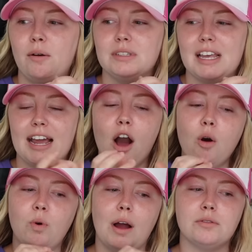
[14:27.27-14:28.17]
I was like,
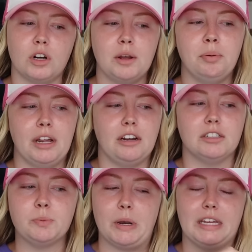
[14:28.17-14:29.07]
oh, well, I was already planning
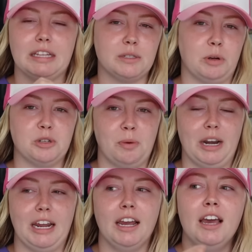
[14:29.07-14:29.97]
on spending this much
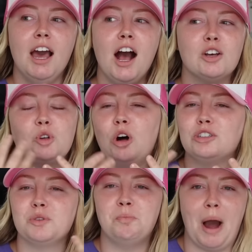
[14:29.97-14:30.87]
money. So I'll
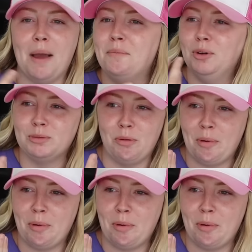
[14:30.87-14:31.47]
just buy multiple